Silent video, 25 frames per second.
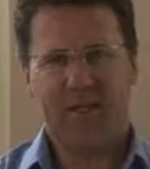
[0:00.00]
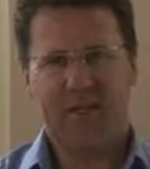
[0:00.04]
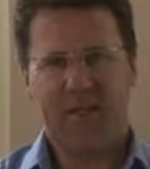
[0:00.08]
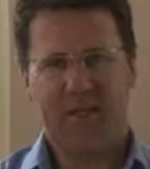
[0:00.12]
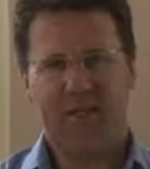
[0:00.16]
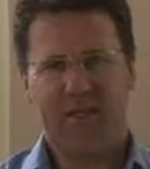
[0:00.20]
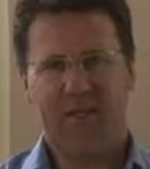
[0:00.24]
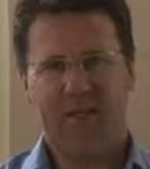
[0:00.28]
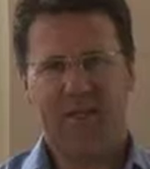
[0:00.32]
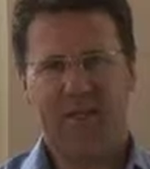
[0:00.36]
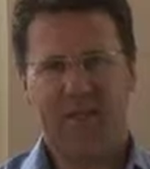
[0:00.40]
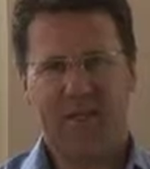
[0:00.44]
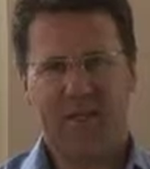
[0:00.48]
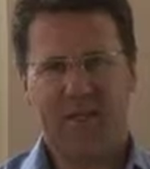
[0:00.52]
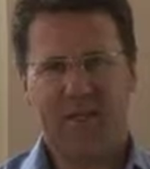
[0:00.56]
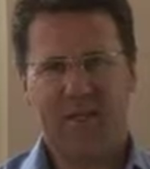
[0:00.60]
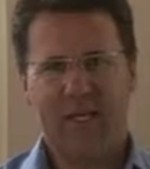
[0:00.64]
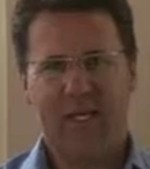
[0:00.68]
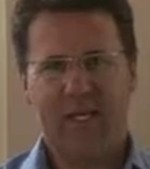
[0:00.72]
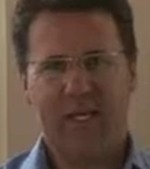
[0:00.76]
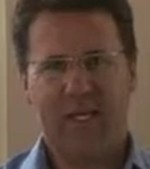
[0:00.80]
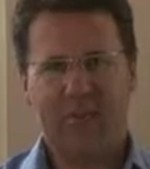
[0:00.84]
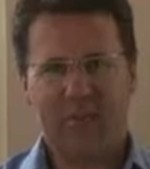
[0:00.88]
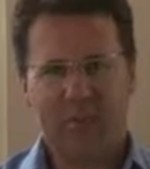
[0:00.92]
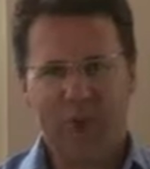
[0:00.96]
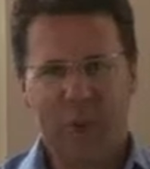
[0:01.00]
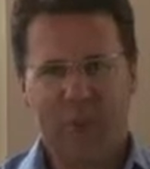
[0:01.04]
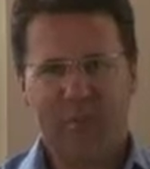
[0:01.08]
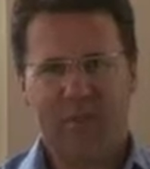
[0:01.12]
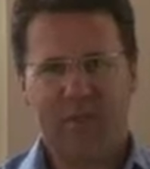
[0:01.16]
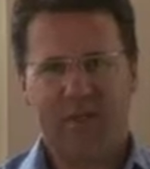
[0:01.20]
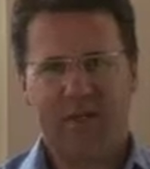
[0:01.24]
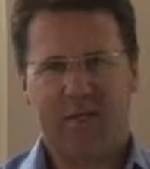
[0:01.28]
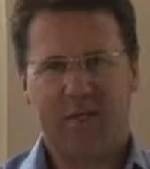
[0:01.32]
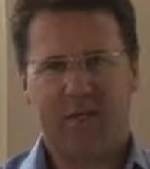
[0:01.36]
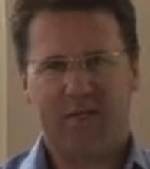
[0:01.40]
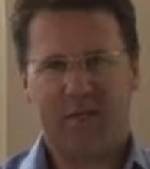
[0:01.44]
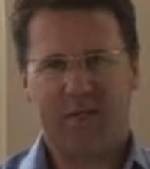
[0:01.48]
in an
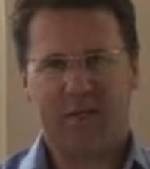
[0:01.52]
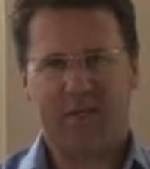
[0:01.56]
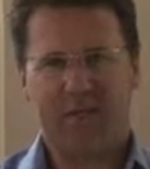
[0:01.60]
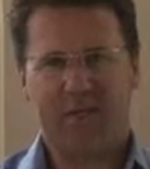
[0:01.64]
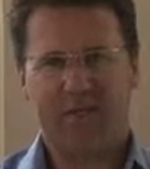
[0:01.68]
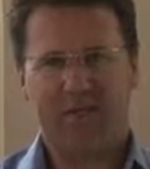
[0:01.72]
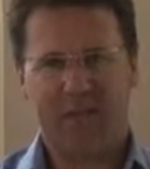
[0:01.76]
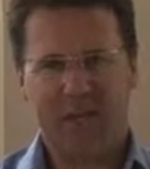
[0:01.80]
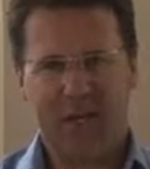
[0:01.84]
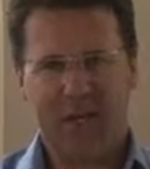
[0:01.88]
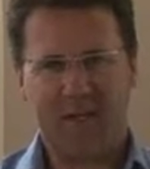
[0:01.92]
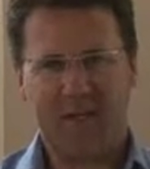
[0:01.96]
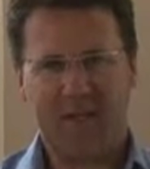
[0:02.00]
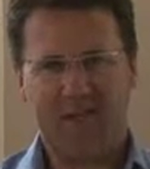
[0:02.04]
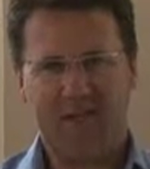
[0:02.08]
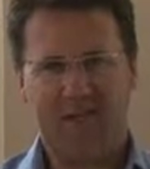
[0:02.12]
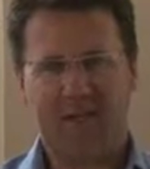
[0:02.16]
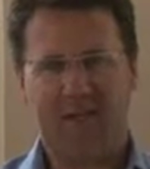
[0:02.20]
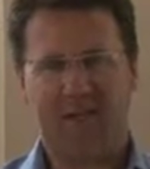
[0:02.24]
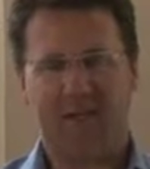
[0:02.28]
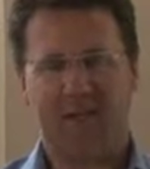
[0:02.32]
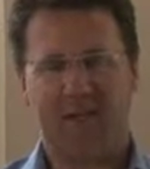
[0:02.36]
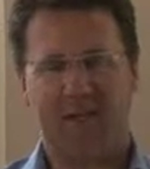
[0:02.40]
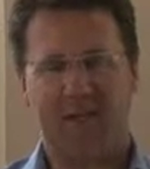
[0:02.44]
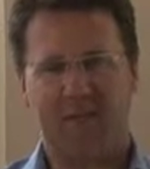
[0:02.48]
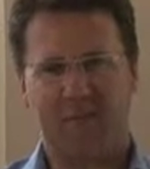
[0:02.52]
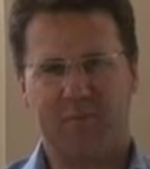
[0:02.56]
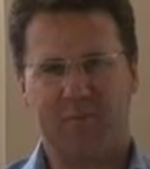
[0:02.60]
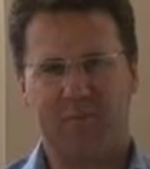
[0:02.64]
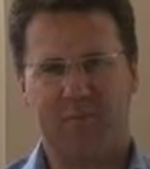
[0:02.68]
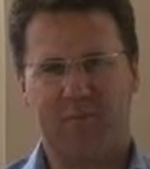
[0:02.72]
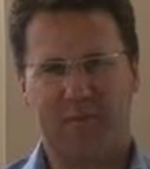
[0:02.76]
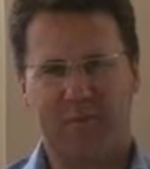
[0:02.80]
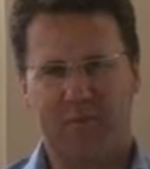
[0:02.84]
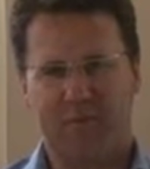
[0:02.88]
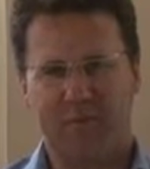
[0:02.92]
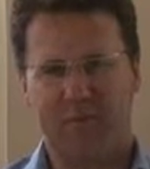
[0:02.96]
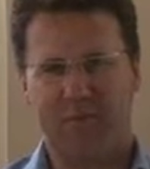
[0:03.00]
economically challenging time
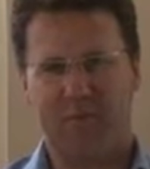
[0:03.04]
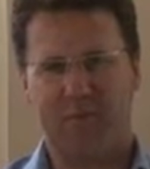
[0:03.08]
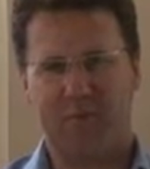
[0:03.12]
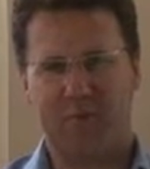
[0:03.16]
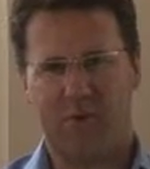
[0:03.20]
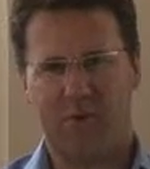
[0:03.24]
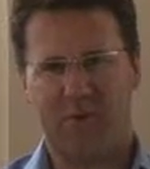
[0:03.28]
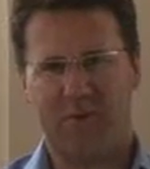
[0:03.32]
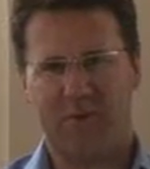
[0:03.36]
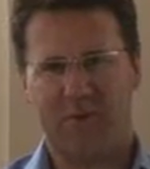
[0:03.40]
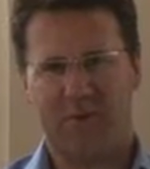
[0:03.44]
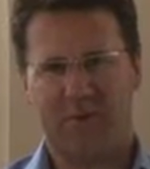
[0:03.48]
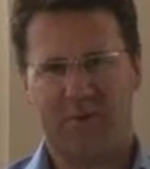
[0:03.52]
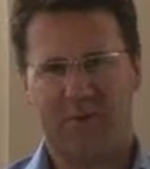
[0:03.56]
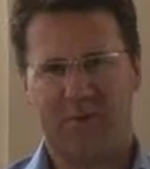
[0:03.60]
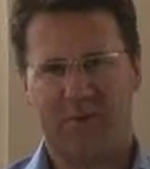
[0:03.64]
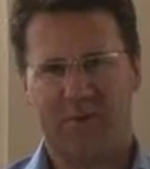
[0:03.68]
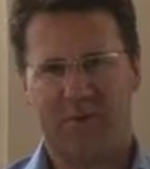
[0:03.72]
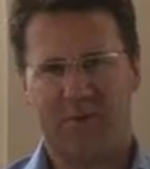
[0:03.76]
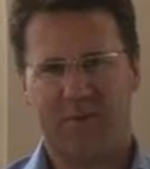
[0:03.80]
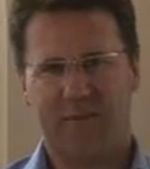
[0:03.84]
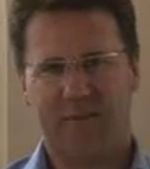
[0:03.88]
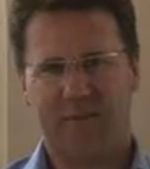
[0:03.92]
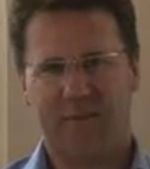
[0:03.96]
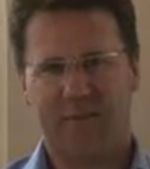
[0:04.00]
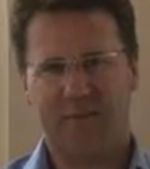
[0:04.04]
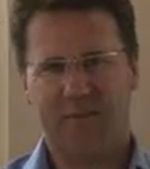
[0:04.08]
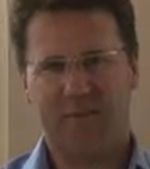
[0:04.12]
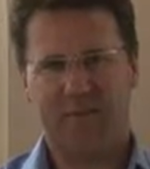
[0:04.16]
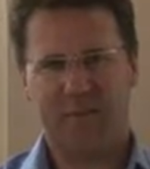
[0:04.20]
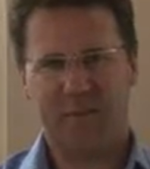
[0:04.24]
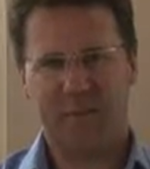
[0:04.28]
today in the world, then